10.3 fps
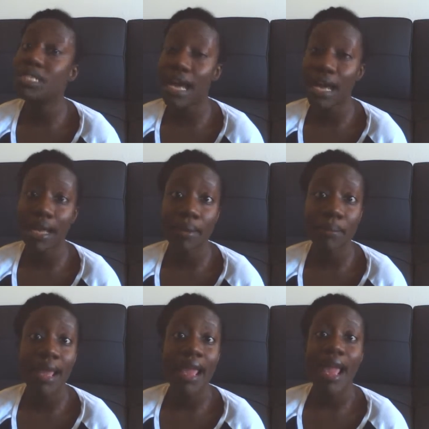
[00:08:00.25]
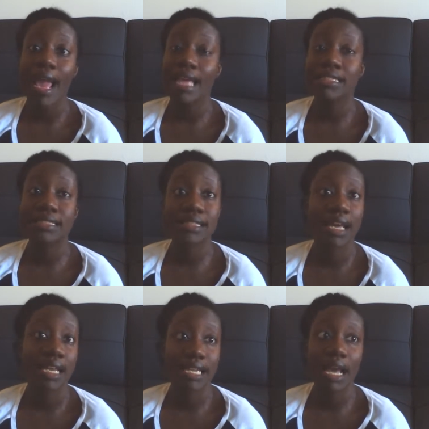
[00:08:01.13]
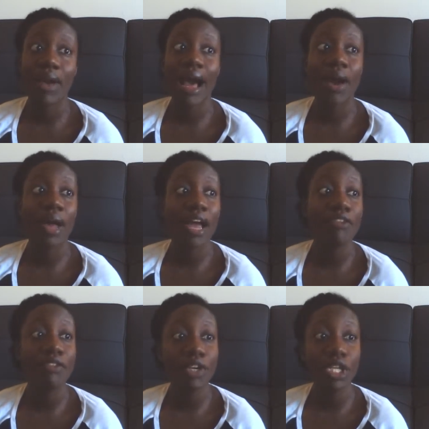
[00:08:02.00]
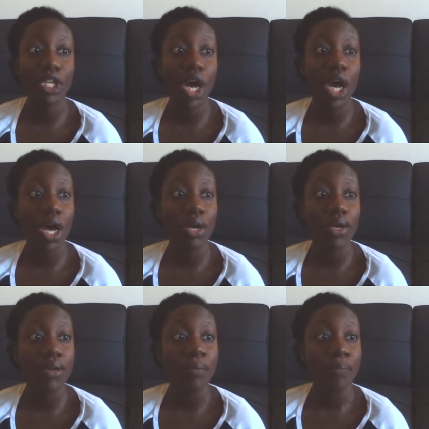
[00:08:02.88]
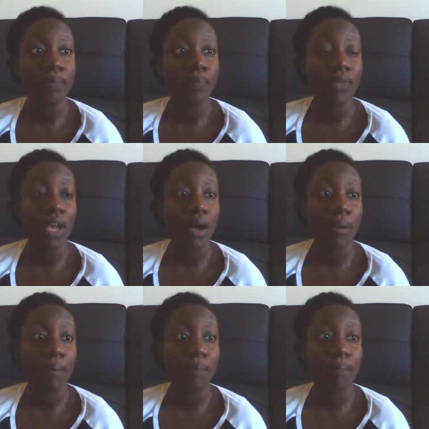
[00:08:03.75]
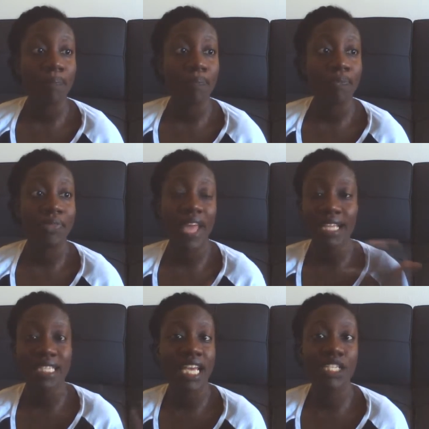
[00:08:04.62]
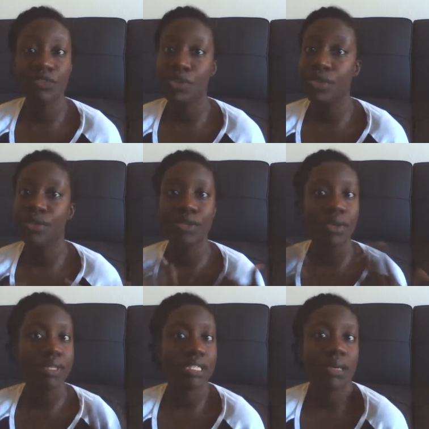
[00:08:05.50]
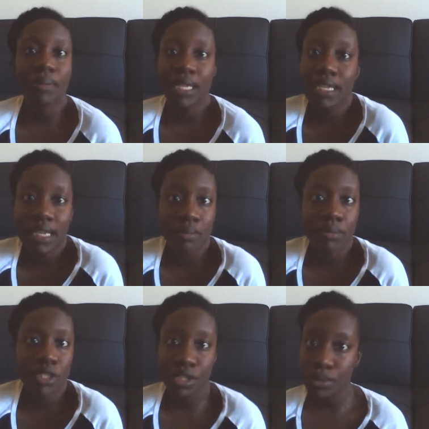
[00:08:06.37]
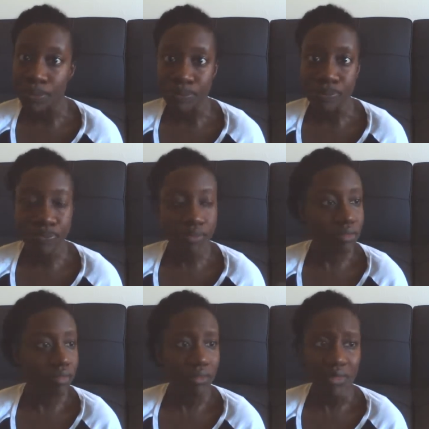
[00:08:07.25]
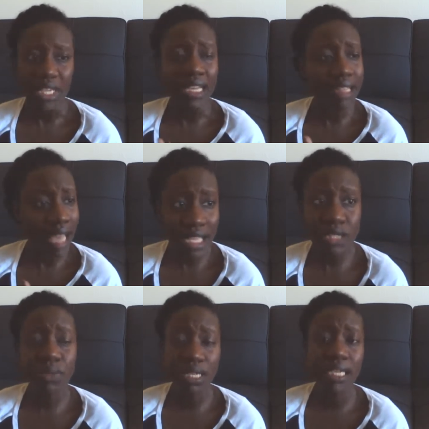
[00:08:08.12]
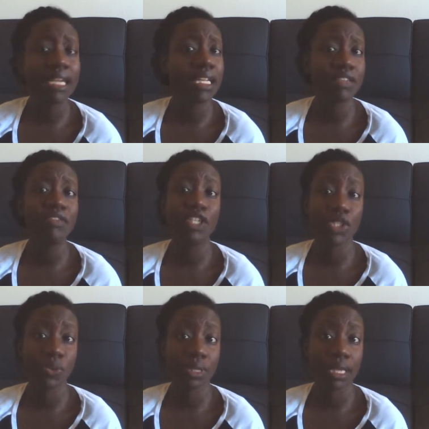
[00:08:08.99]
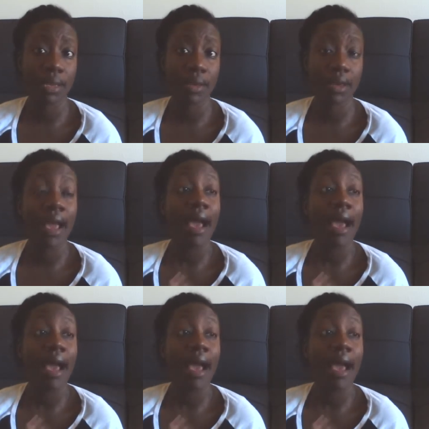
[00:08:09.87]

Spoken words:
time and study. Now, however long that takes for you, it's completely up to you. That's really an individual thing.